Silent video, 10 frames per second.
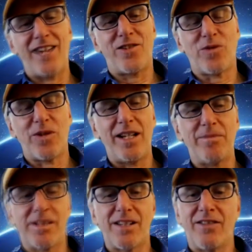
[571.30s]
a
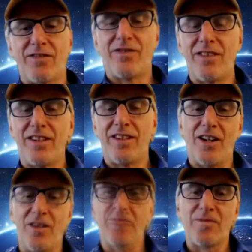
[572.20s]
dreams of you
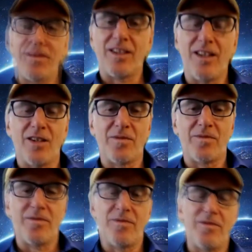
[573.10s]
know you know
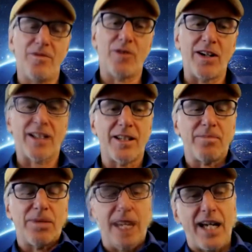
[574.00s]
directing
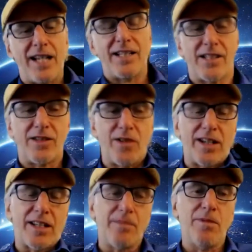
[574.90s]
plays and
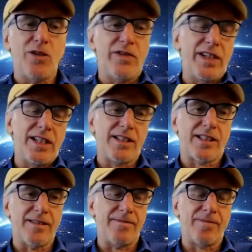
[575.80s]
directing
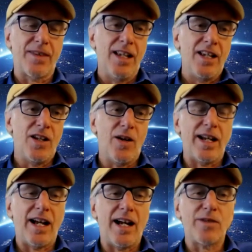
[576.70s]
movies and you know
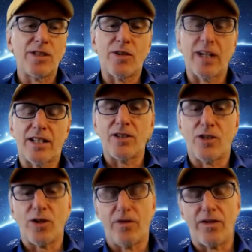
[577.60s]
and I, I, was directing
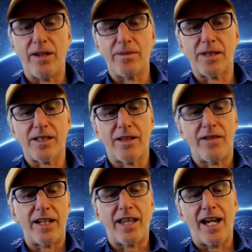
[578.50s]
short films and
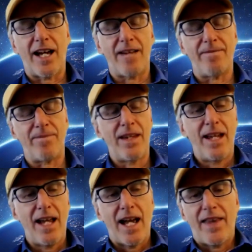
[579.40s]
stuff like that and
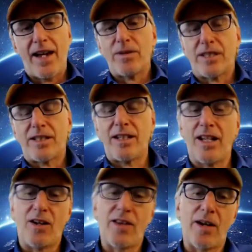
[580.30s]
and that was you
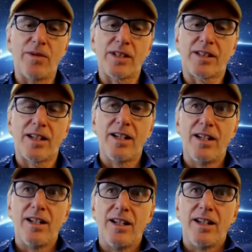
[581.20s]
know that was
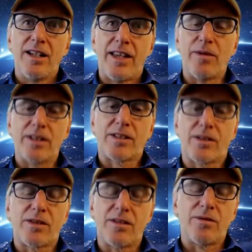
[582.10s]
that was